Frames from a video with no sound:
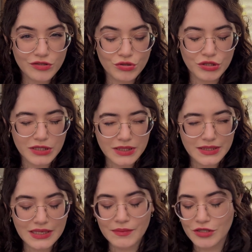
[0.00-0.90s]
or
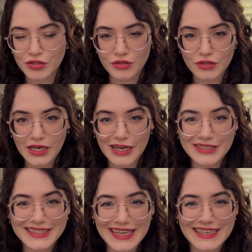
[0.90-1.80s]
Gillies, I'm not sure how to
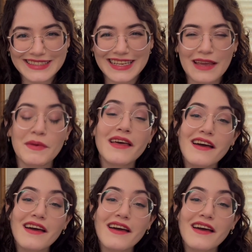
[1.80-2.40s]
say his name,